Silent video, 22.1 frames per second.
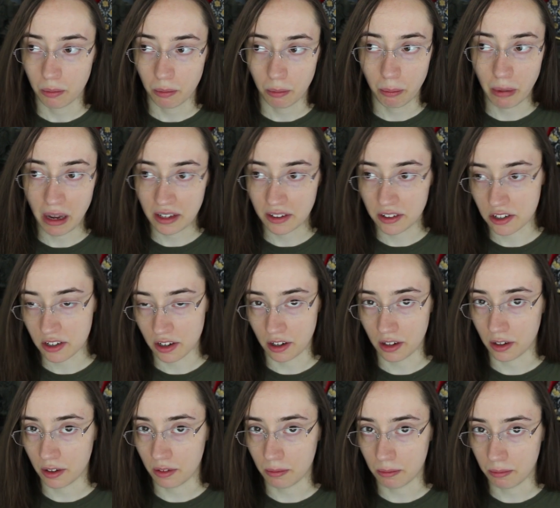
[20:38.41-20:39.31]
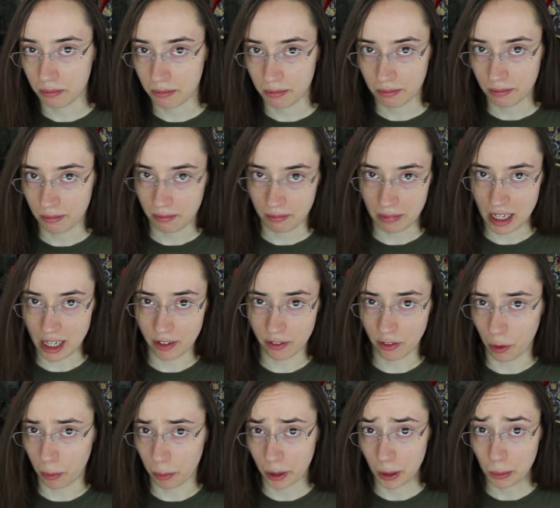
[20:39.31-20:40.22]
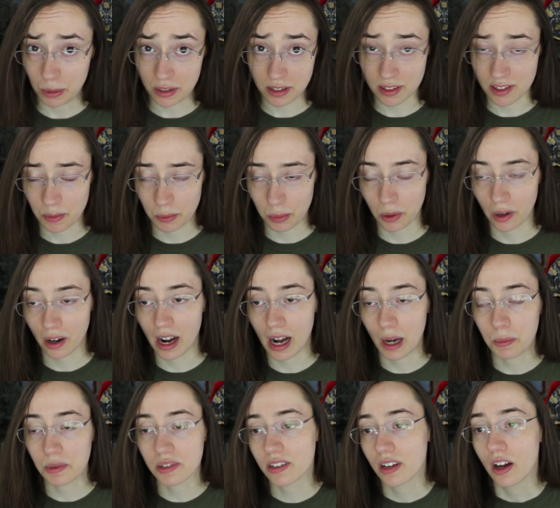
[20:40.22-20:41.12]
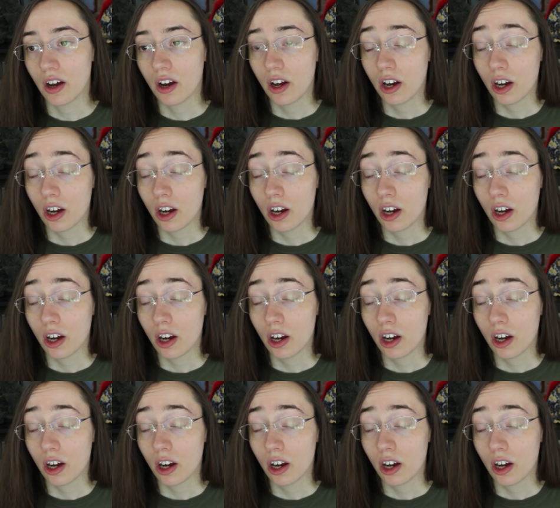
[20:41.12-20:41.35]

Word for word: bent on evil purposes perhaps,